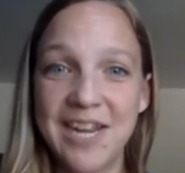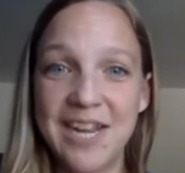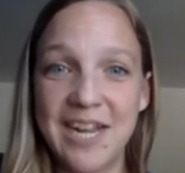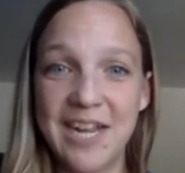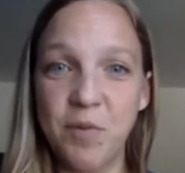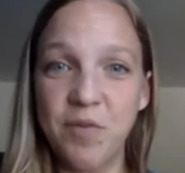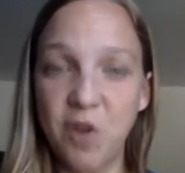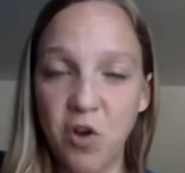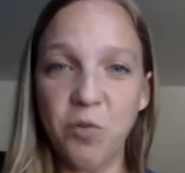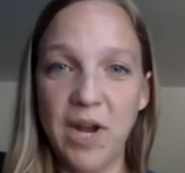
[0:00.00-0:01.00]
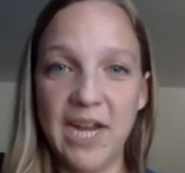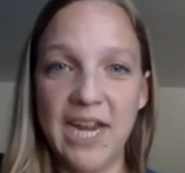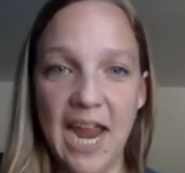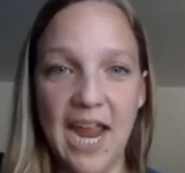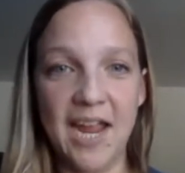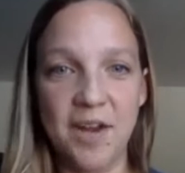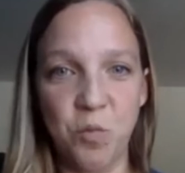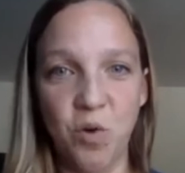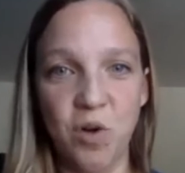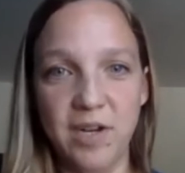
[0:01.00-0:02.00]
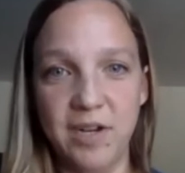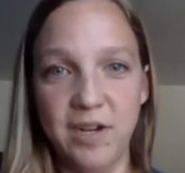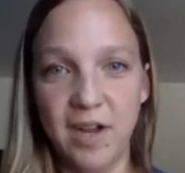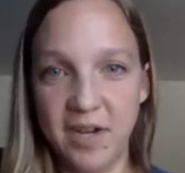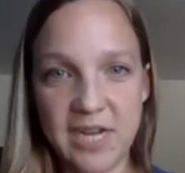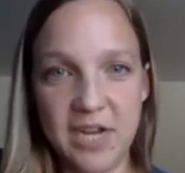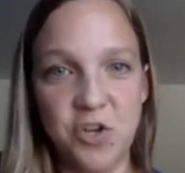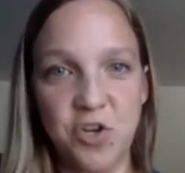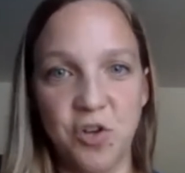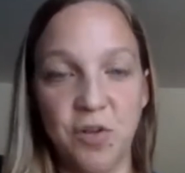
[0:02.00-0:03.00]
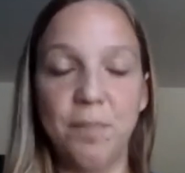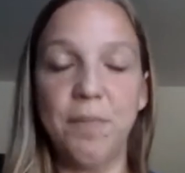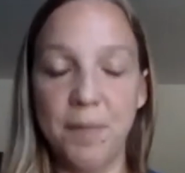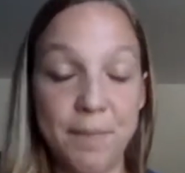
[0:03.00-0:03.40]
Um, we've already had one unintentional,